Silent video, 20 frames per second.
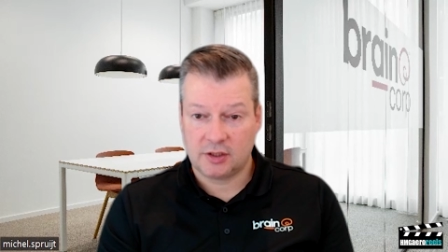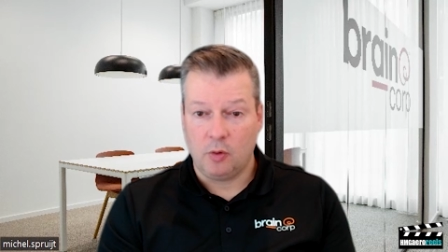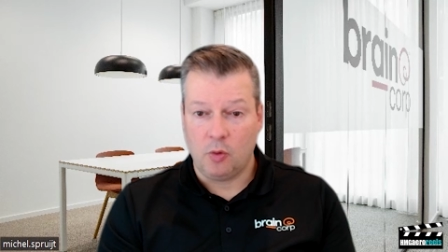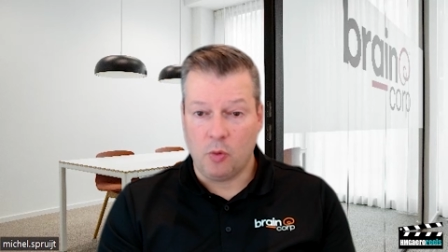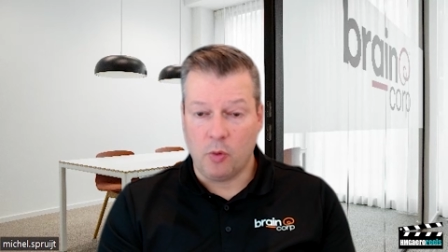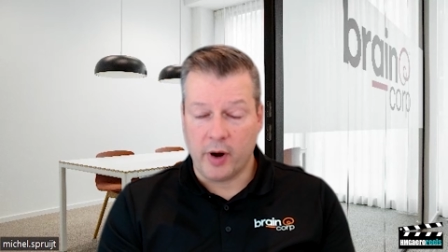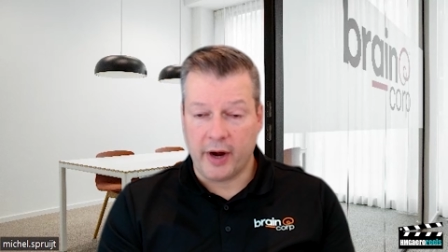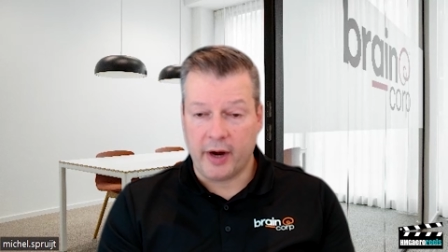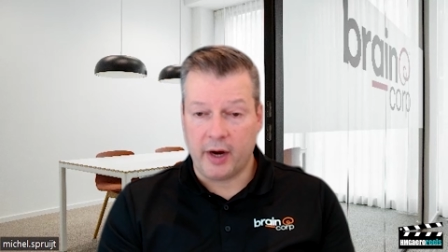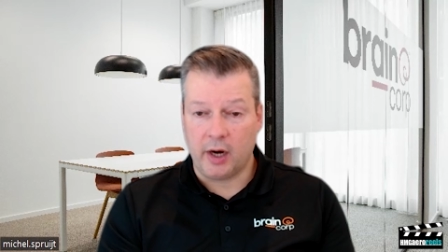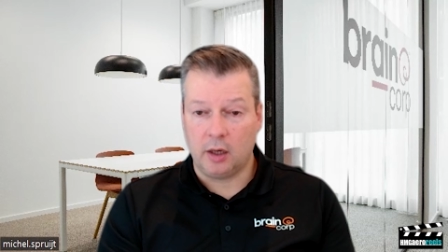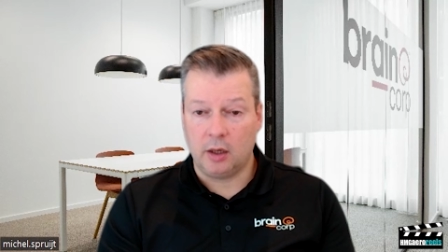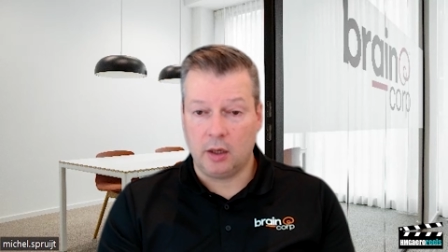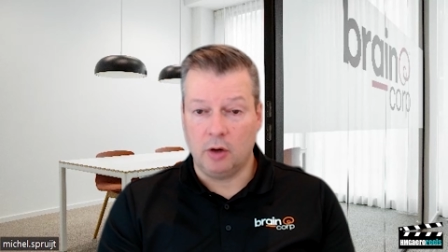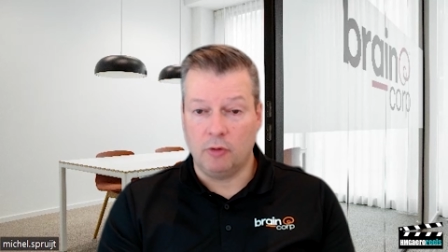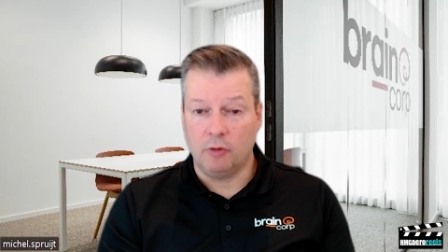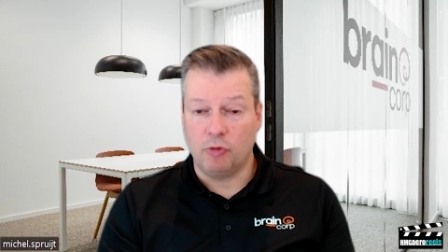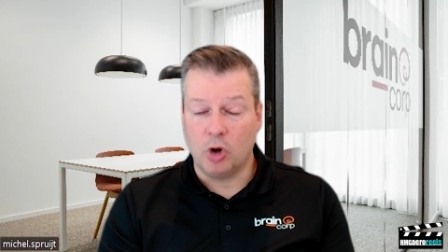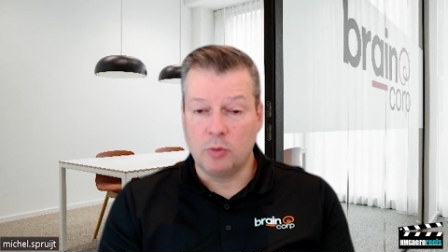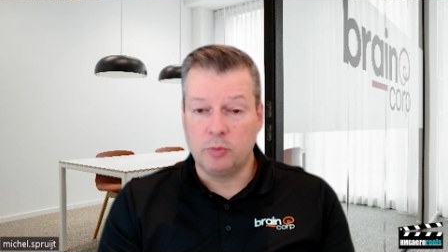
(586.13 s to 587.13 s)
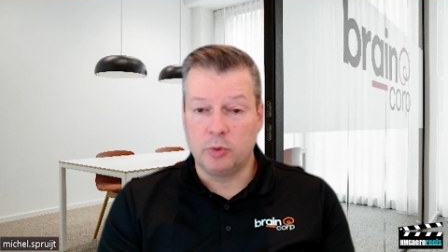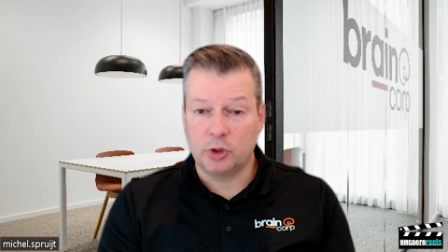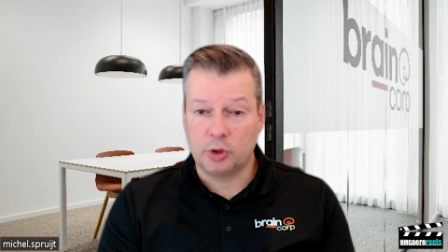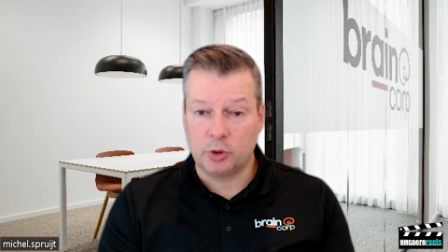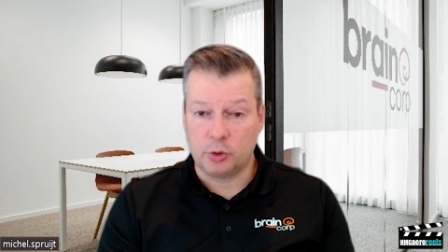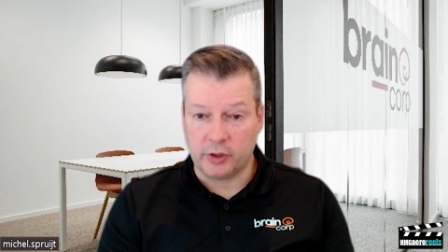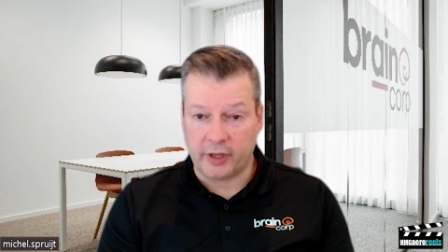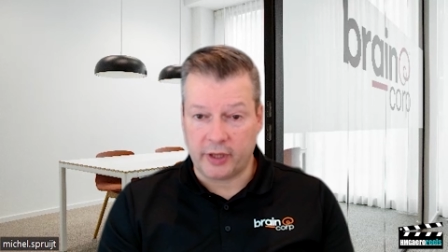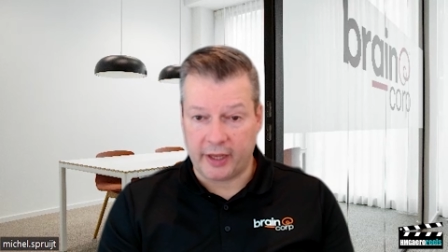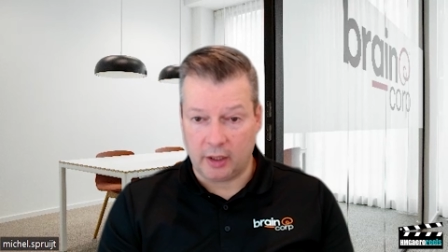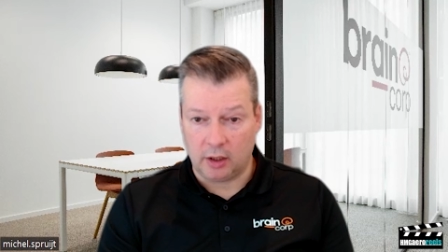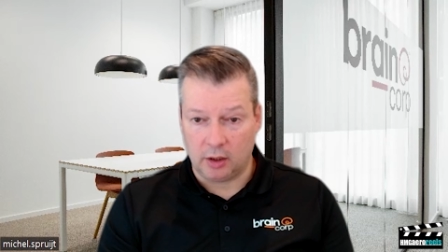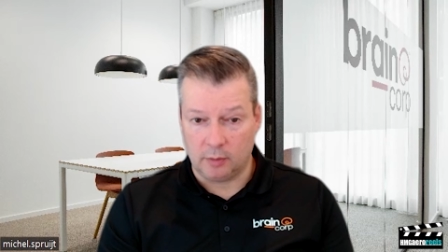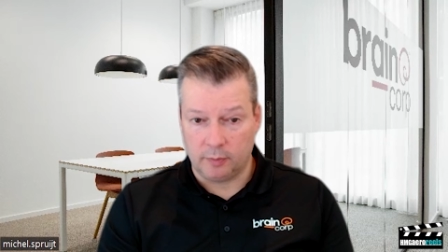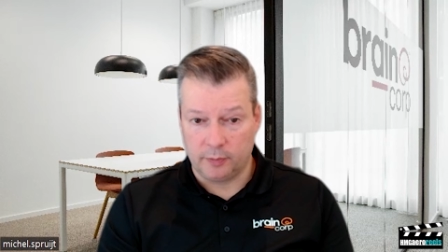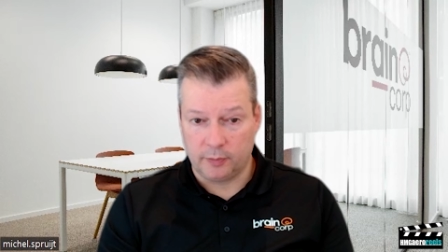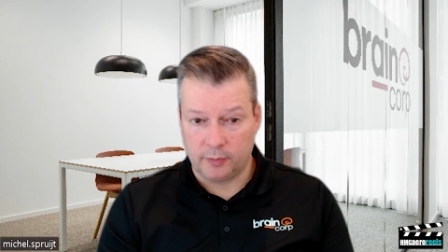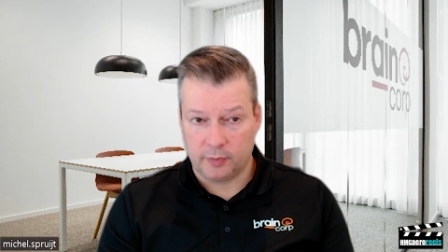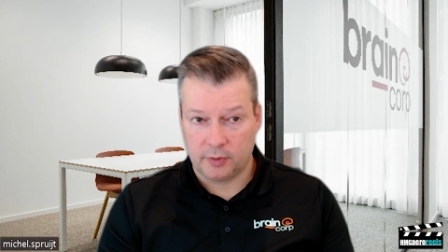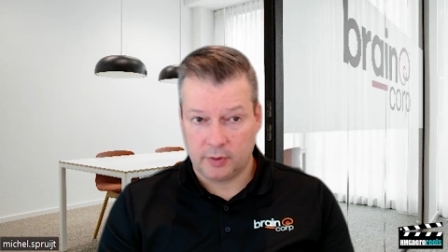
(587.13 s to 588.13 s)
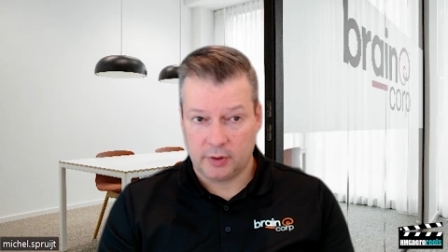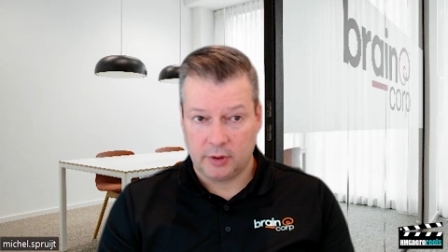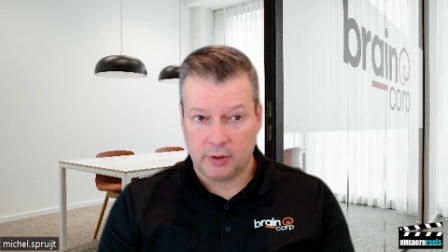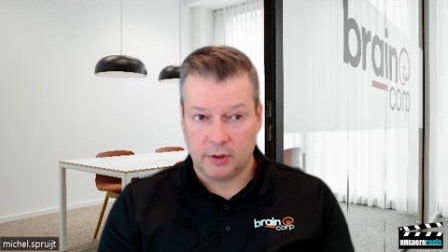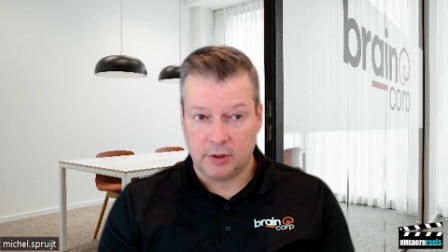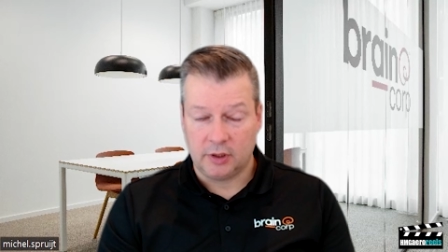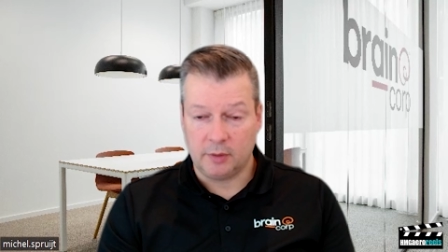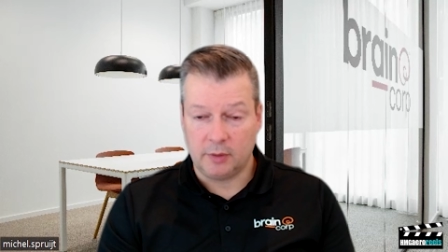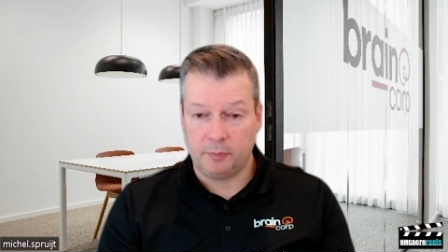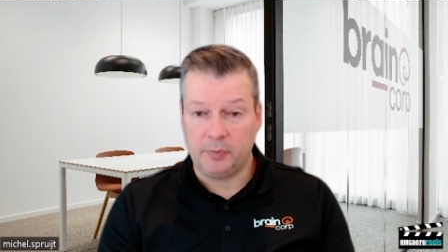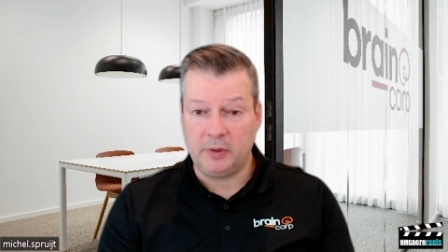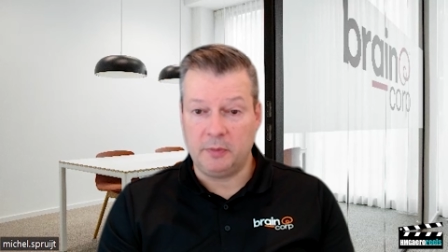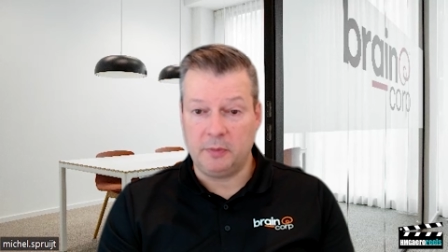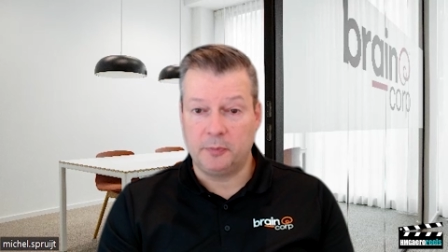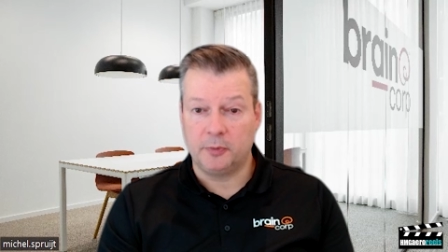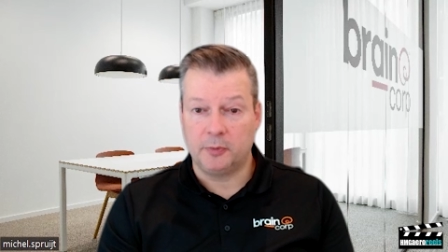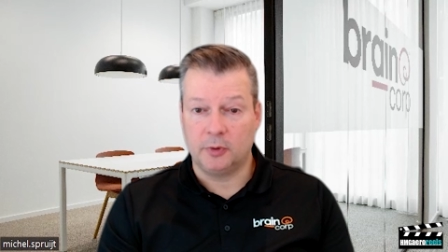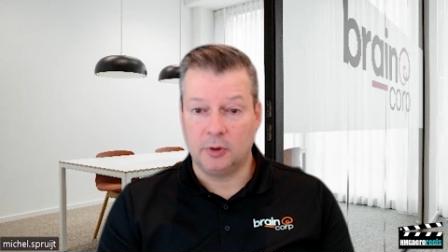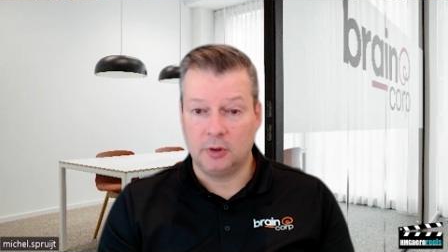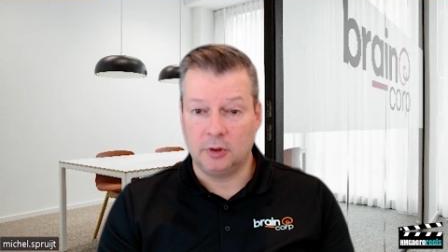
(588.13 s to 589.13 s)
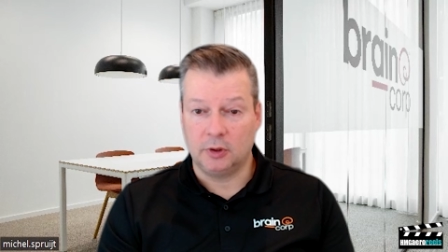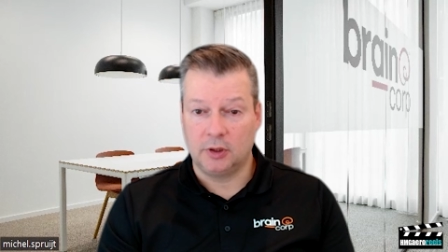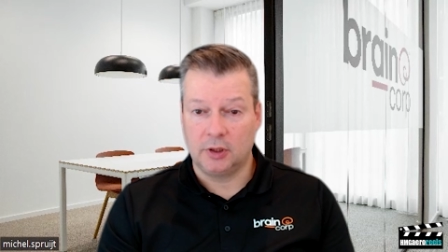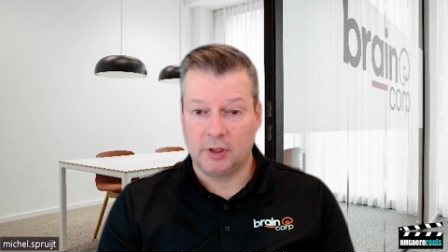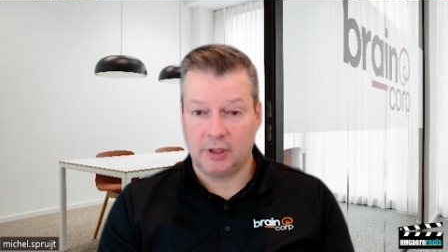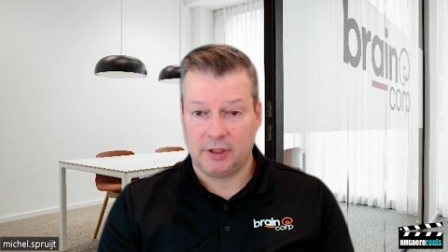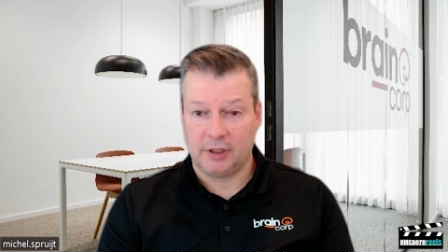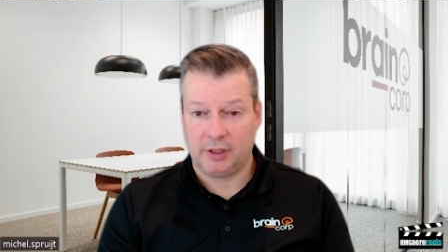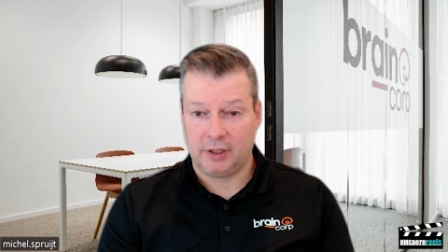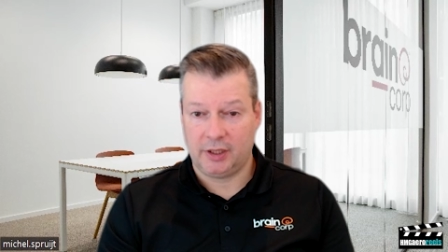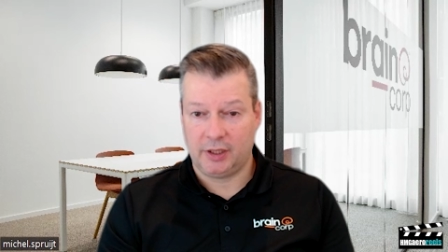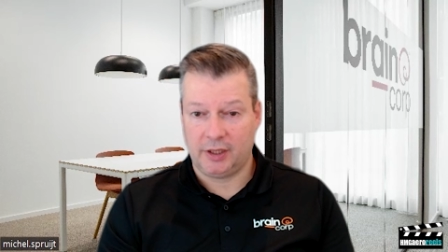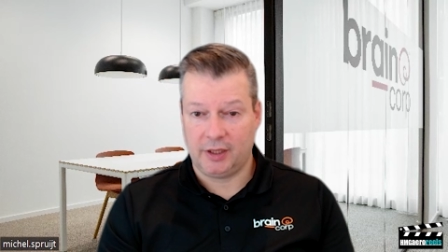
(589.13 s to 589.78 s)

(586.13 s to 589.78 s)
where a robot could help the people